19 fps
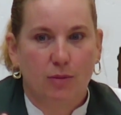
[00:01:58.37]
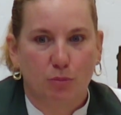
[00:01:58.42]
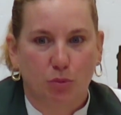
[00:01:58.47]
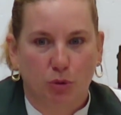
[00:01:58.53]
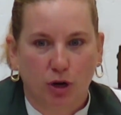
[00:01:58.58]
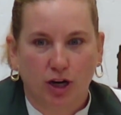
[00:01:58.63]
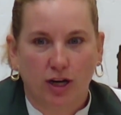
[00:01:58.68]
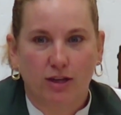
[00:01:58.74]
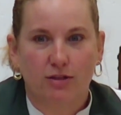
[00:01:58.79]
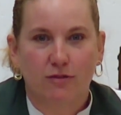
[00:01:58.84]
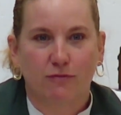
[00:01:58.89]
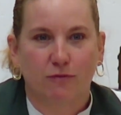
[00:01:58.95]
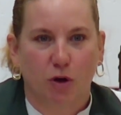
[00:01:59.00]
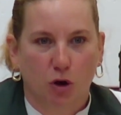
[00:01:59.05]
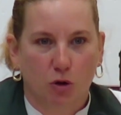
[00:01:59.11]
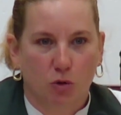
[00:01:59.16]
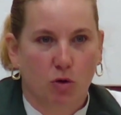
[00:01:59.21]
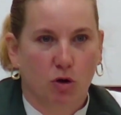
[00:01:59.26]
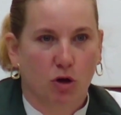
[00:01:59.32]
brings
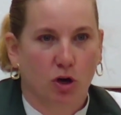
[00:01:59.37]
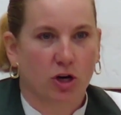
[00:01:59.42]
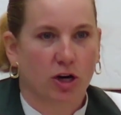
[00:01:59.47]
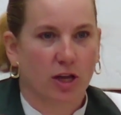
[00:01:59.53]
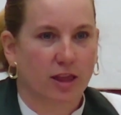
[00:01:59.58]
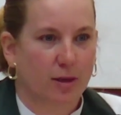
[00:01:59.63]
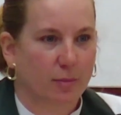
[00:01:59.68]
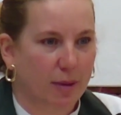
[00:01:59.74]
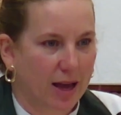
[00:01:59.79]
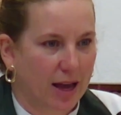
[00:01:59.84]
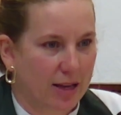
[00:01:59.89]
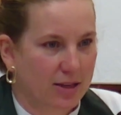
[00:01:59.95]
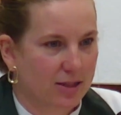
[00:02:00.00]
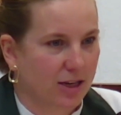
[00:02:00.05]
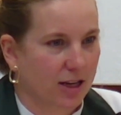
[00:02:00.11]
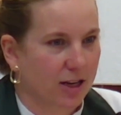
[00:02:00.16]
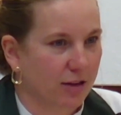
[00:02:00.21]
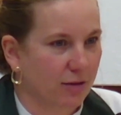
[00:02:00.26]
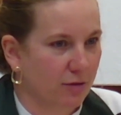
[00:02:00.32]
forward the
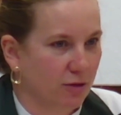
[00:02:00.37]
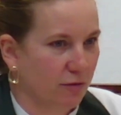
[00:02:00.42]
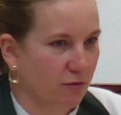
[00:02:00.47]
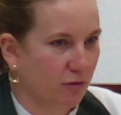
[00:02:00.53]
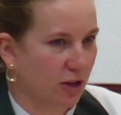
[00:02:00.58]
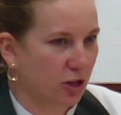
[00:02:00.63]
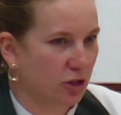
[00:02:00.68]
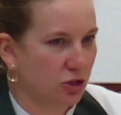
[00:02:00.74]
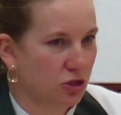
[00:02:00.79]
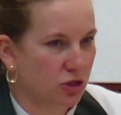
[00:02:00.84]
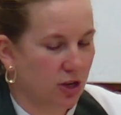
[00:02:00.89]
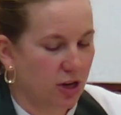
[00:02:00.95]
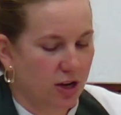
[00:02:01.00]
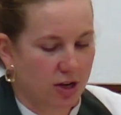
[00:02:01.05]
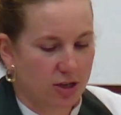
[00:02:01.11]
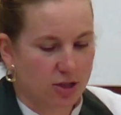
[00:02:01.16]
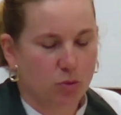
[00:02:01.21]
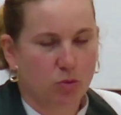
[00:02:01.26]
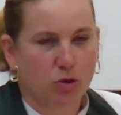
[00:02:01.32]
basket of the fish.
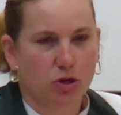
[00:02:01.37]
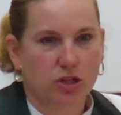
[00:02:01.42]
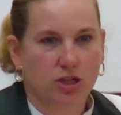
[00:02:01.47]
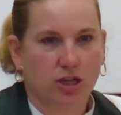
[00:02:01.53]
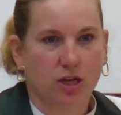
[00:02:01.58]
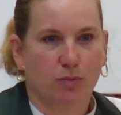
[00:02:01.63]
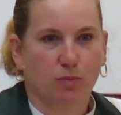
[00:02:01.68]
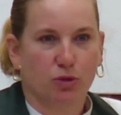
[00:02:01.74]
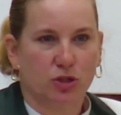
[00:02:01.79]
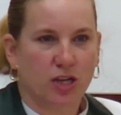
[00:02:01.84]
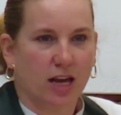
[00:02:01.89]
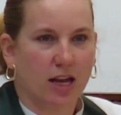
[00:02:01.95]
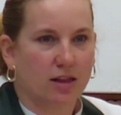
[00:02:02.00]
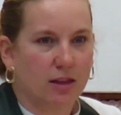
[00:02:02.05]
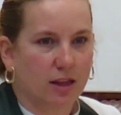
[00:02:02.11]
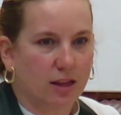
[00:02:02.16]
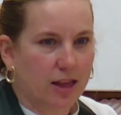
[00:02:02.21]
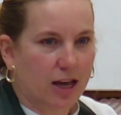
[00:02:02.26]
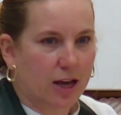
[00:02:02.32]
So we're just going to
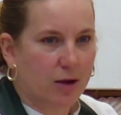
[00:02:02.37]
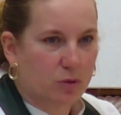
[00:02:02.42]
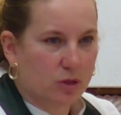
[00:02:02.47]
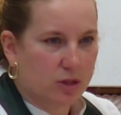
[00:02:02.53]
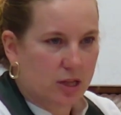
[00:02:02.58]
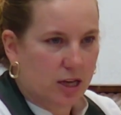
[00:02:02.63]
pretend that that was